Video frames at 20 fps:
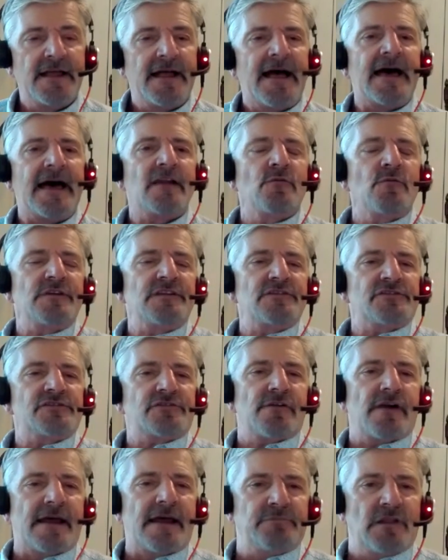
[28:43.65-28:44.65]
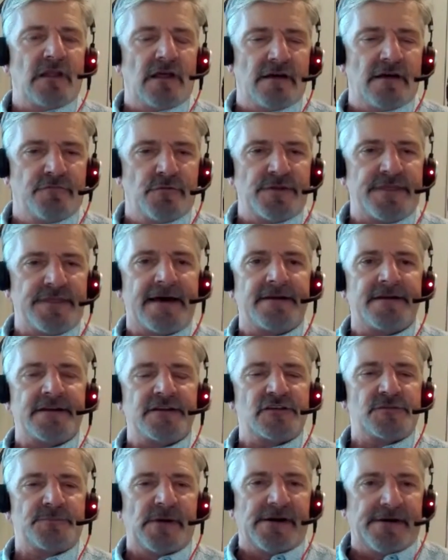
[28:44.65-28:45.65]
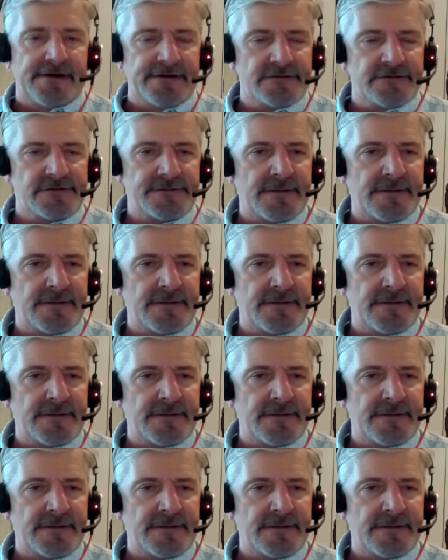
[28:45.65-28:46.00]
How do we describe love without an experience?